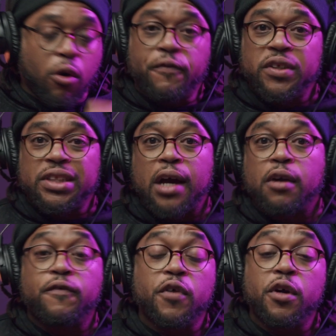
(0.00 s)
a
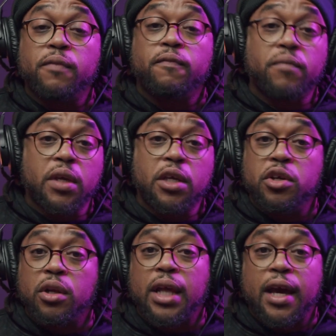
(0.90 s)
photographer in
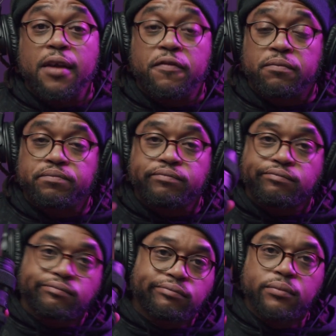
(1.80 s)
your life,
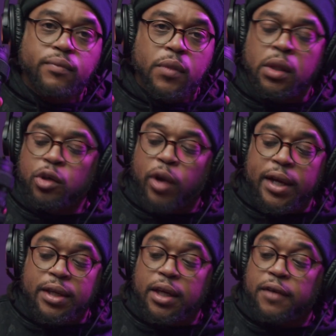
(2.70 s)

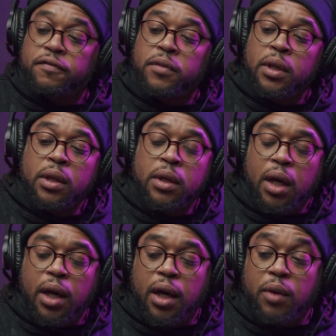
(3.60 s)
great gift.
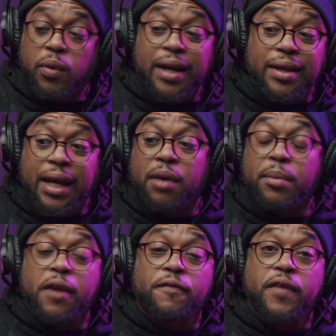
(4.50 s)
Right now,
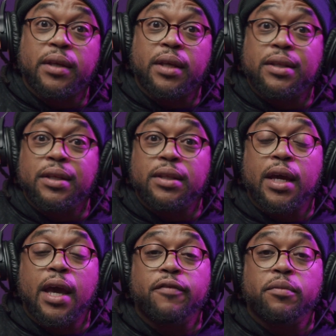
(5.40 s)
matter of fact, I think they
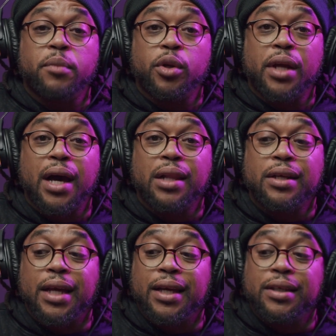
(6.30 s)
have them on the
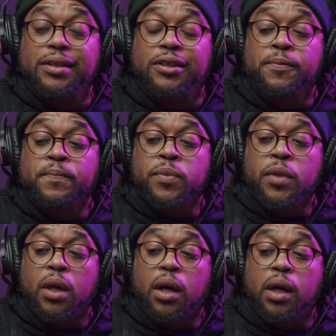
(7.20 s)
holidays
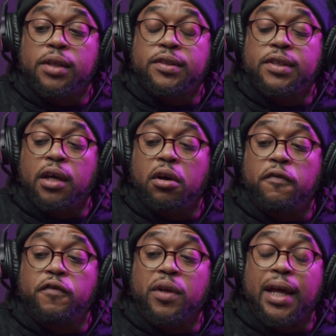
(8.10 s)
sale
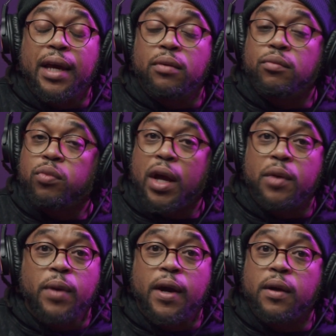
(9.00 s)
for like right
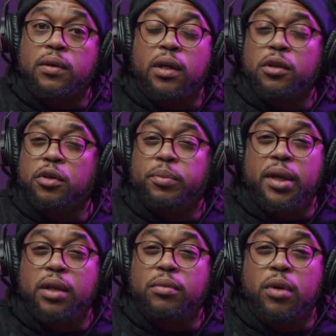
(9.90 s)
around a little
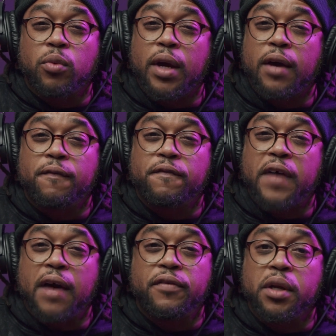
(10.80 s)
bit around
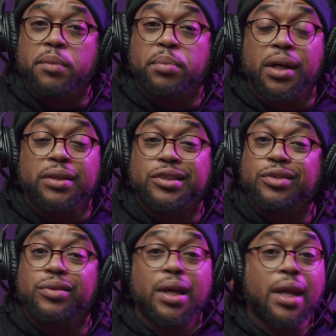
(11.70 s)
500 bucks. You
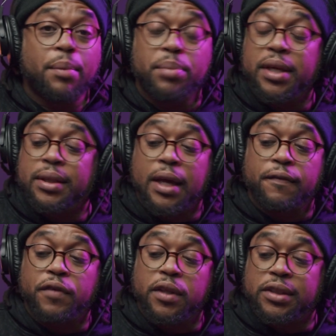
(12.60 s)
cannot beat that
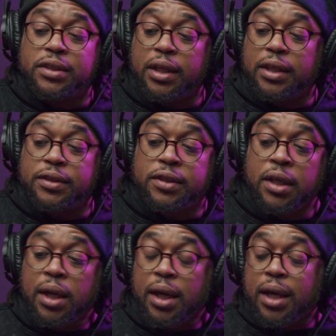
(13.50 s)
for this lens.
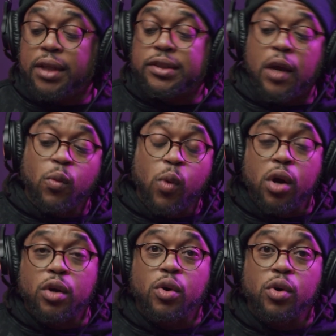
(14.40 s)
It is a
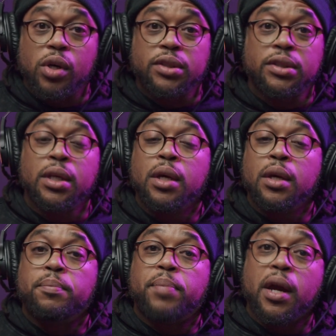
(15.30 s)
workhorse.
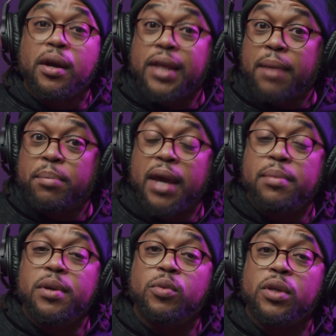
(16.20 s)
Pair that
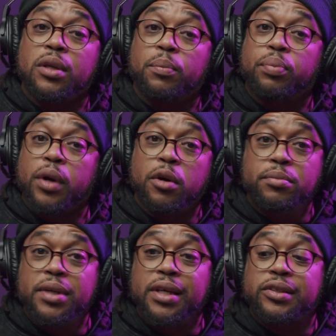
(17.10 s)
baby with the Pro
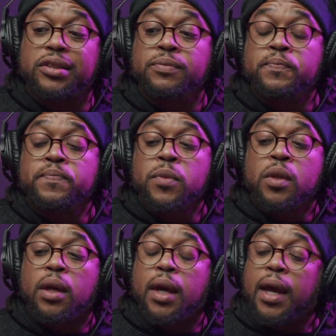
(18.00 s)
Mist,
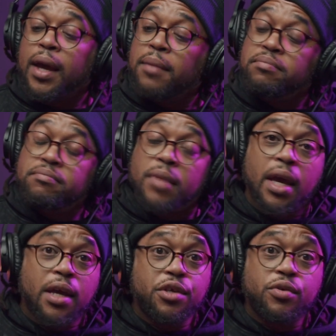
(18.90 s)
and
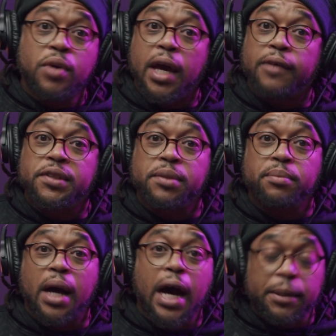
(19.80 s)
man, you have some
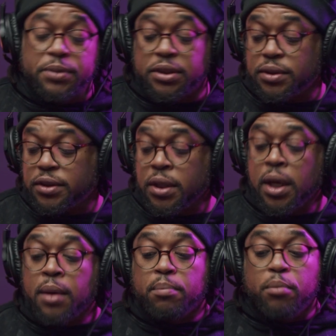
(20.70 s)
options.
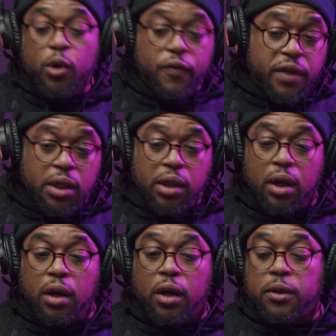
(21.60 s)
Moving
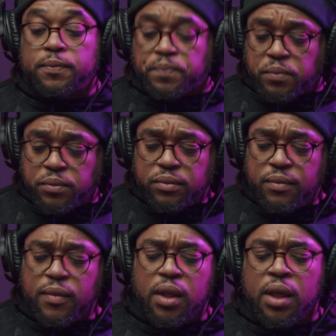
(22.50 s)
along,
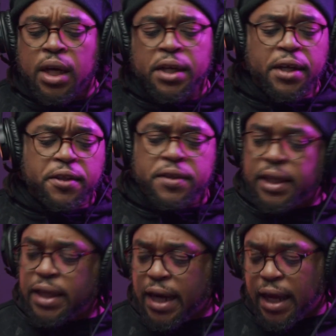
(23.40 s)
another thing
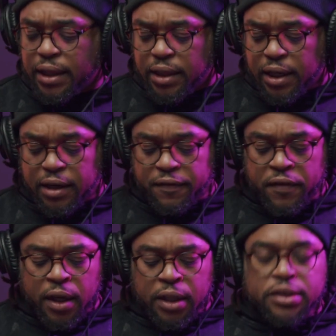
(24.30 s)
that I love,
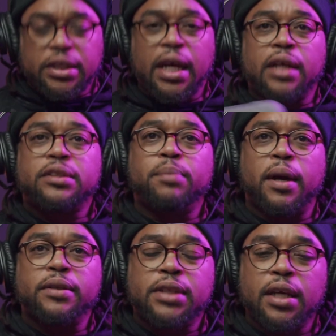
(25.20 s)
shout out to my
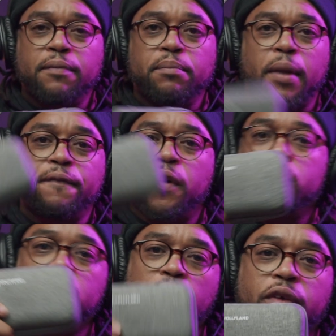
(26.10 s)
team, my
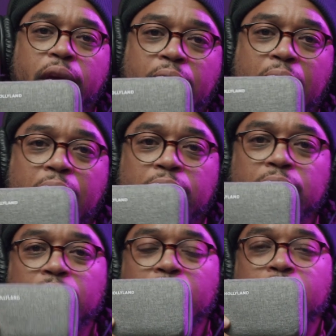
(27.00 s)
folks over at
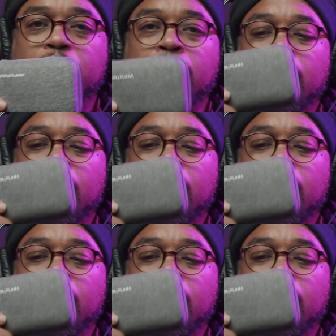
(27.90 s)
Hollyland